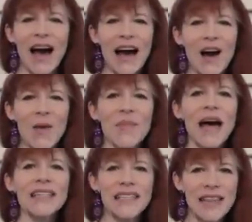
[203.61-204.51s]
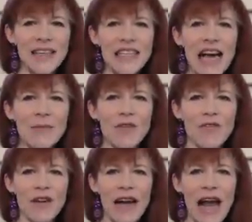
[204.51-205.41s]
I set the timer
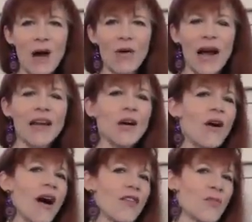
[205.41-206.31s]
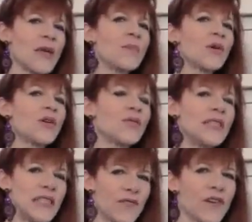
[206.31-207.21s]
for an hour. I know other people use
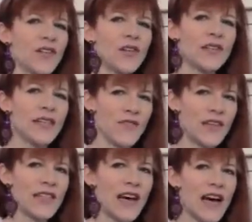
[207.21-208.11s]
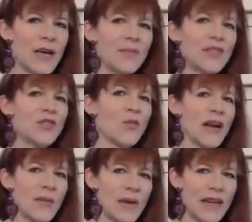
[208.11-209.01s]
different times,
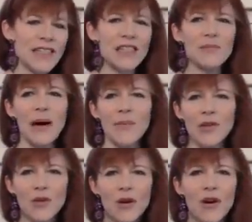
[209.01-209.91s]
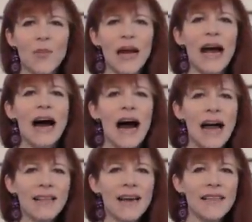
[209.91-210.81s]
20 minutes, the Pomodoro, but
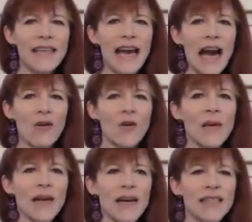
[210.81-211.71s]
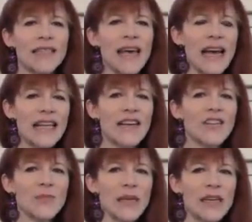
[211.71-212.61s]
I like the hour because that
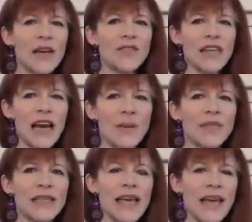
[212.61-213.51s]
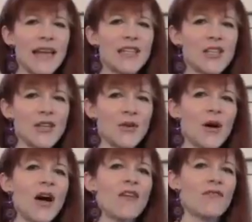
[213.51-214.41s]
gives me enough time to get into
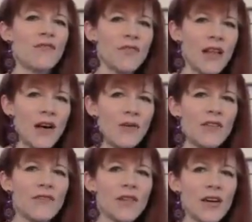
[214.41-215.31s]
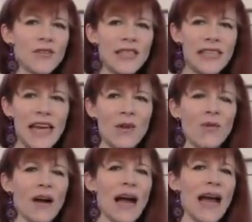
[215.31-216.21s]
a flow state
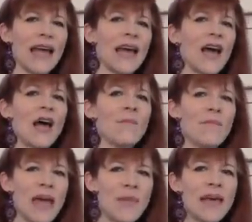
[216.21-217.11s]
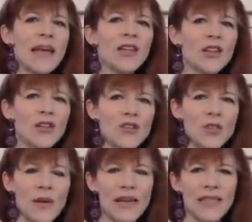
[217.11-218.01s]
where I maybe can lose
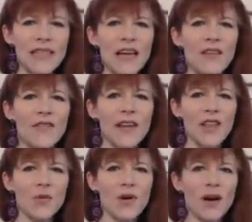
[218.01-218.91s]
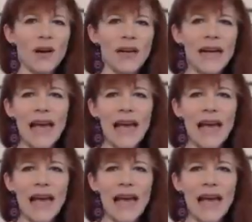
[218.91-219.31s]
myself in the work.